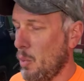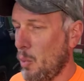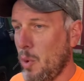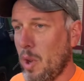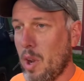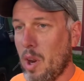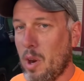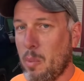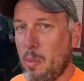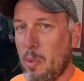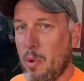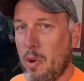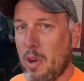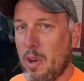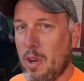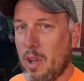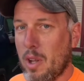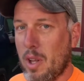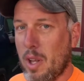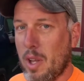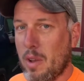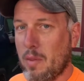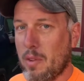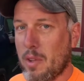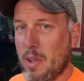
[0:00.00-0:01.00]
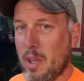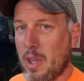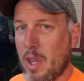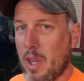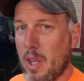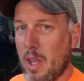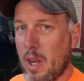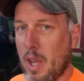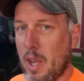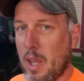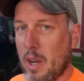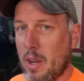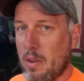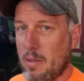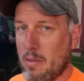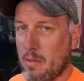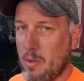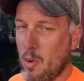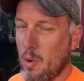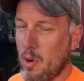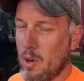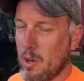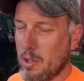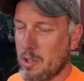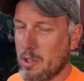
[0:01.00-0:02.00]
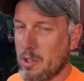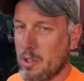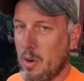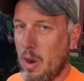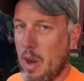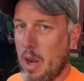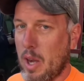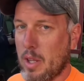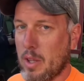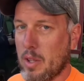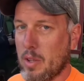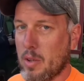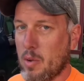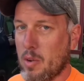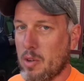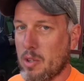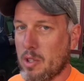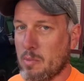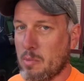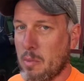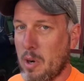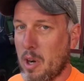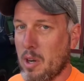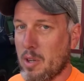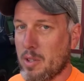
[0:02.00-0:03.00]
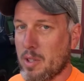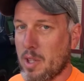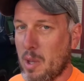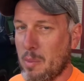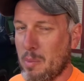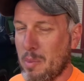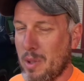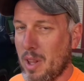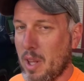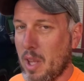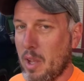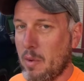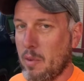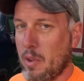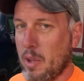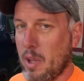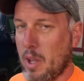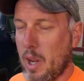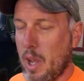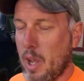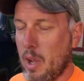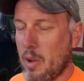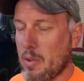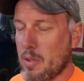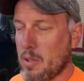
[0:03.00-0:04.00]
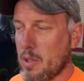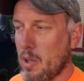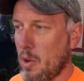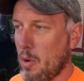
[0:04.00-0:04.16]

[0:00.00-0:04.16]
we are putting a leveling kit on it, or just cranking the torsion bars up and leveling it out.